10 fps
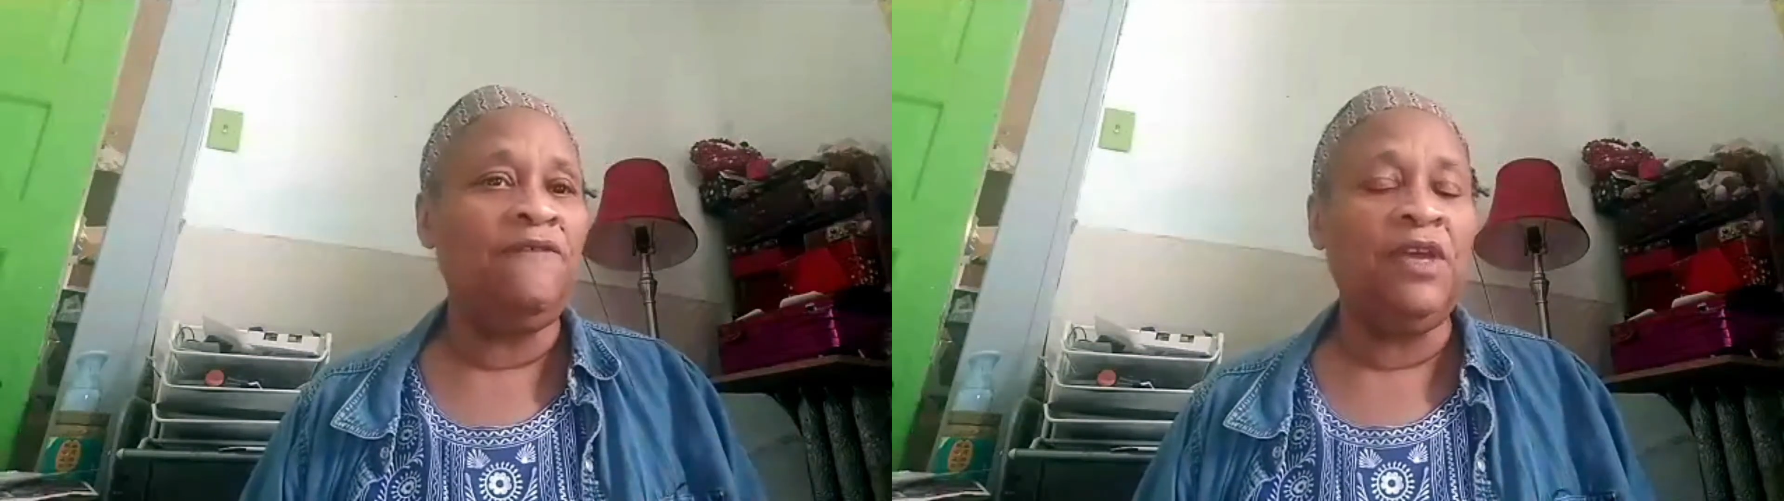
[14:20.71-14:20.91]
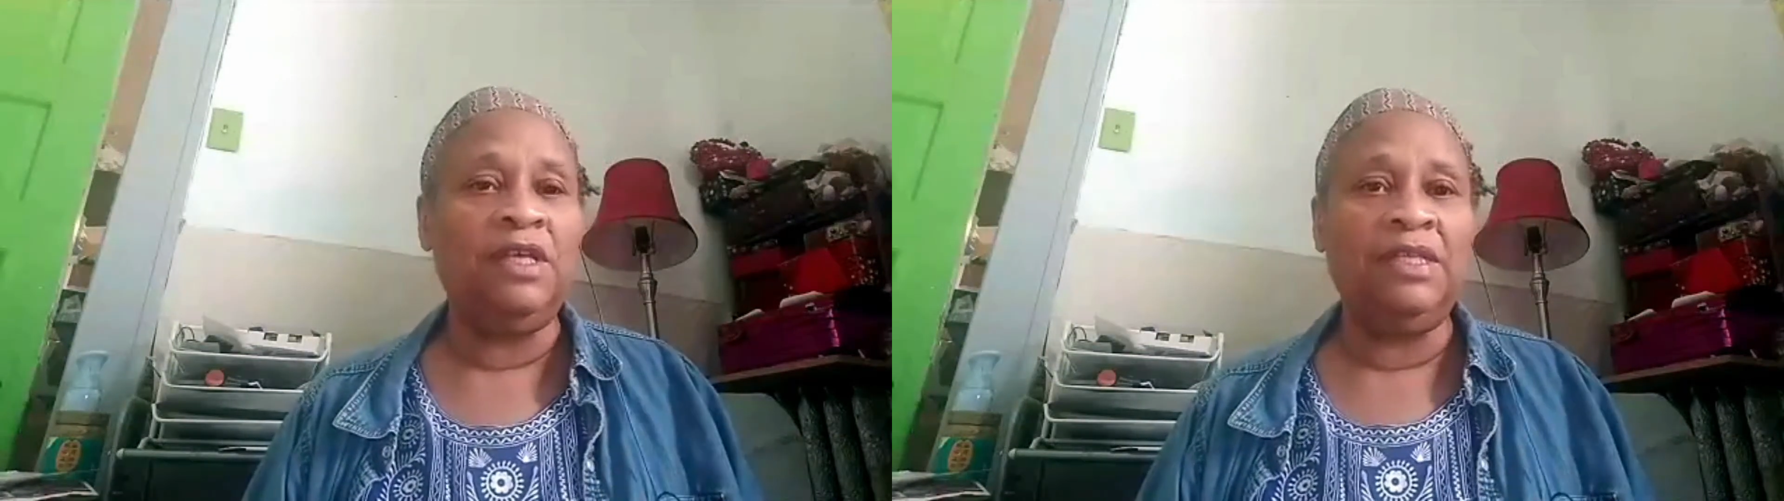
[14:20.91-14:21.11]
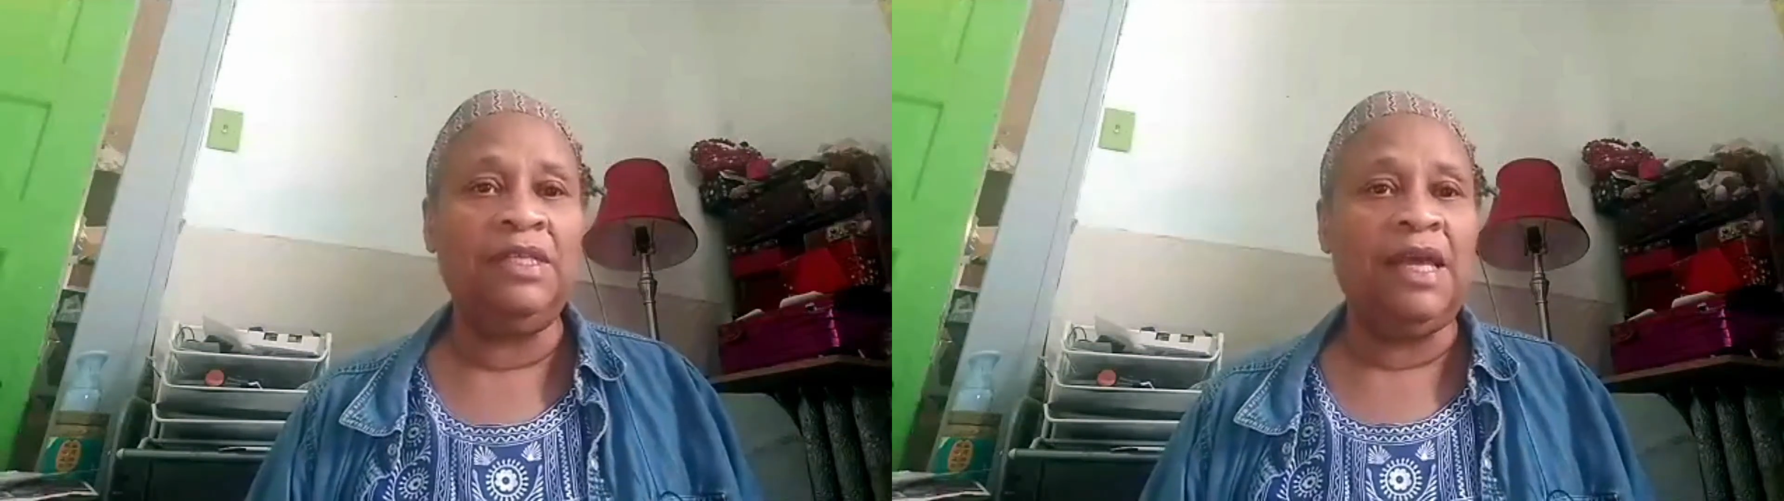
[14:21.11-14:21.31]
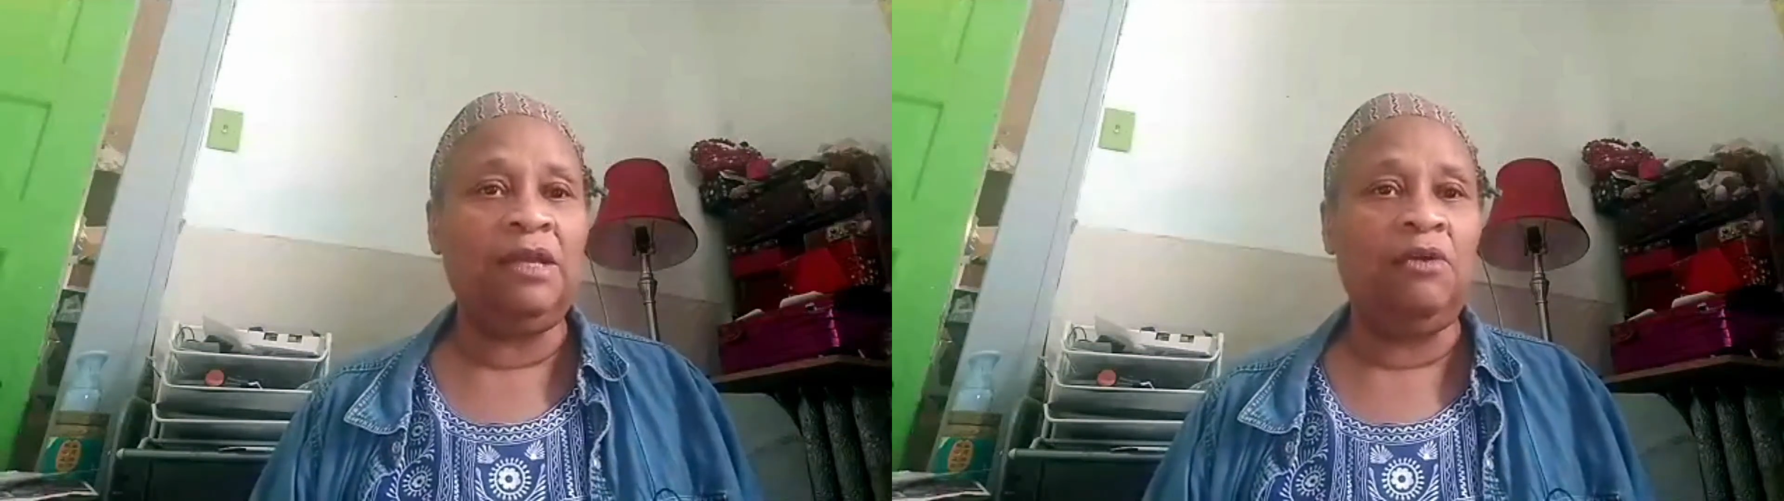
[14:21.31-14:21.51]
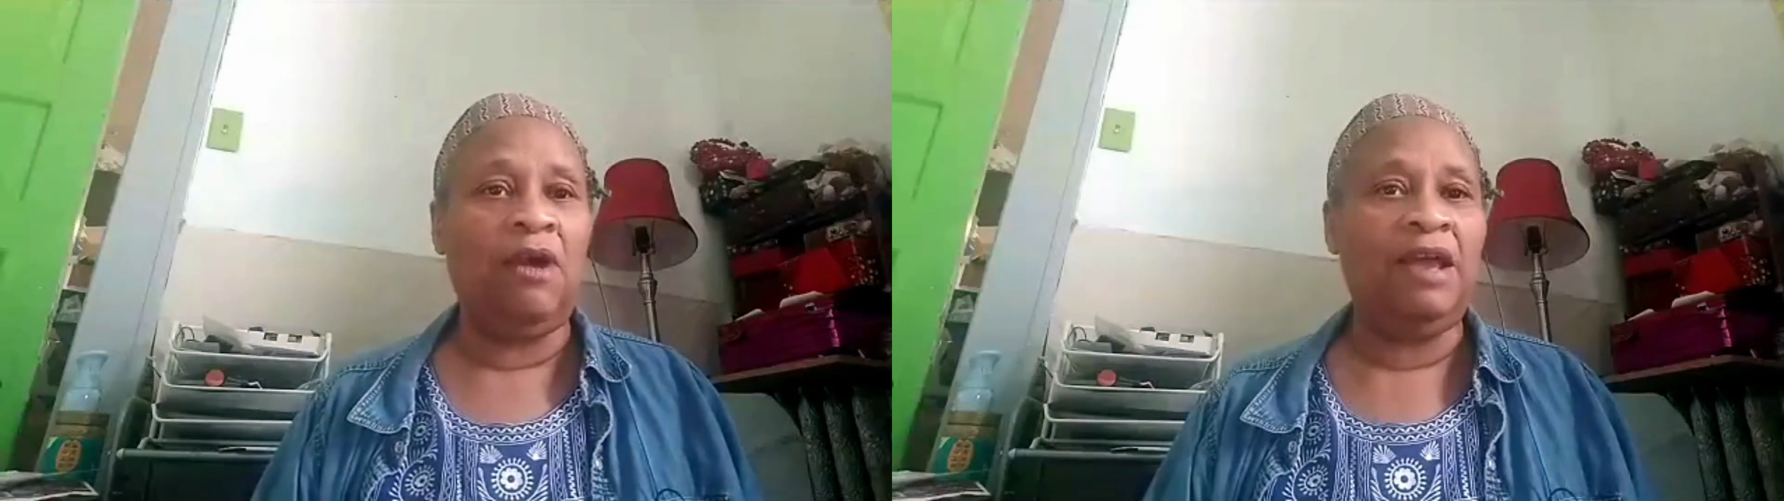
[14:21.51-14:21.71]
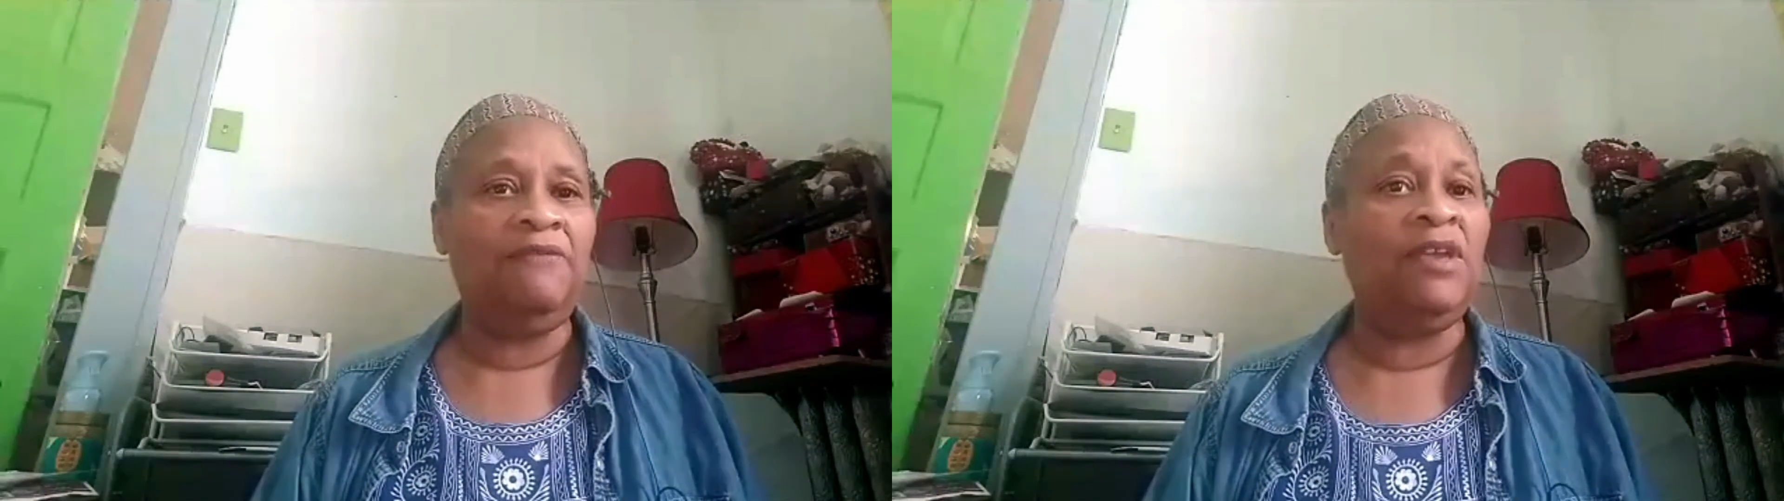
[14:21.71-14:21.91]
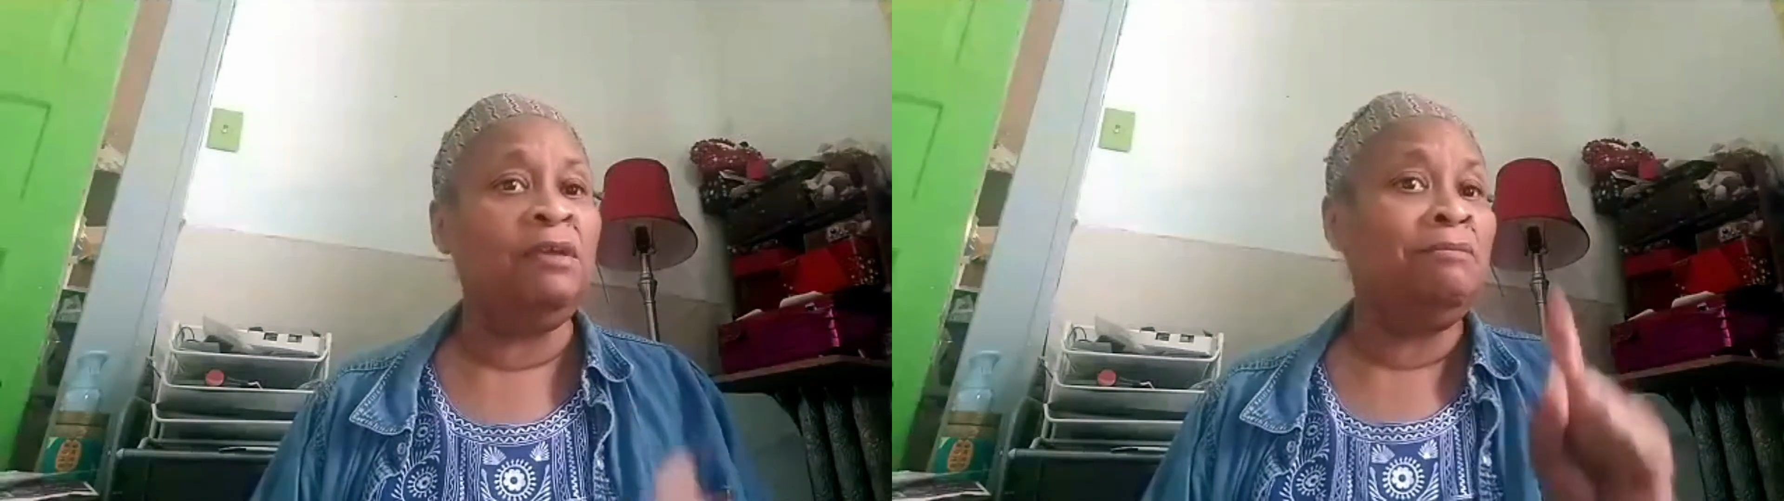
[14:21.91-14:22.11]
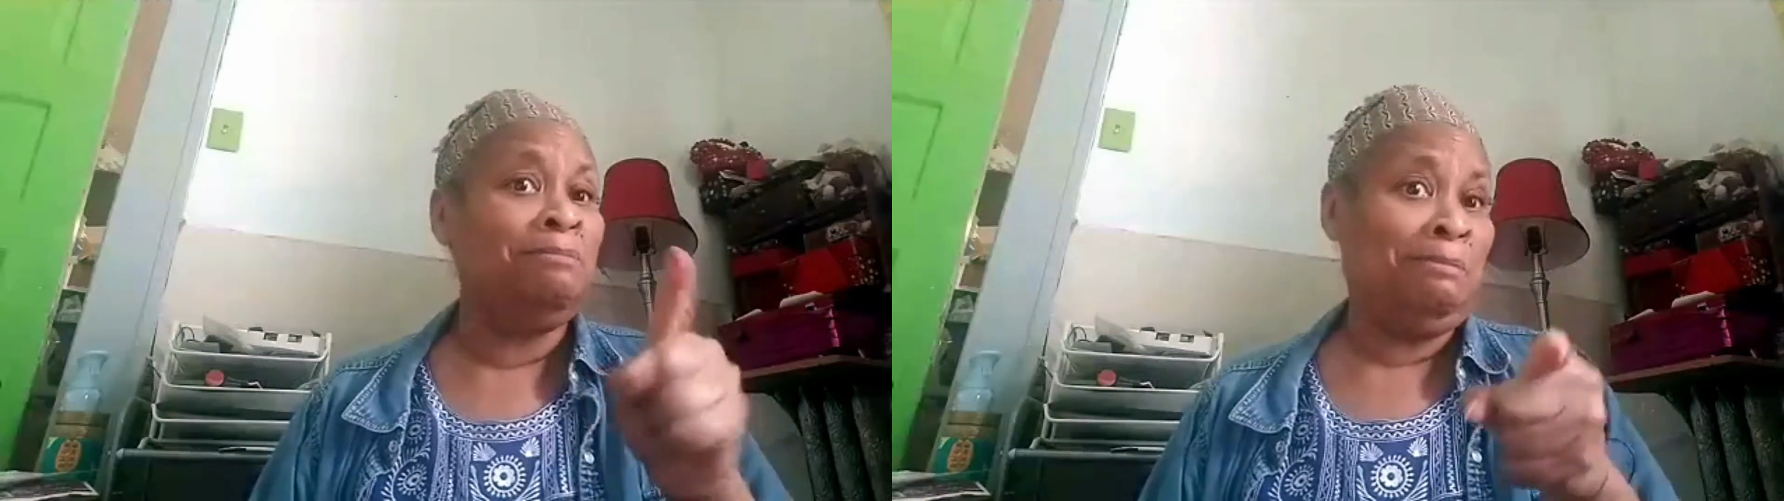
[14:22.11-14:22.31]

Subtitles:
feeling that craving,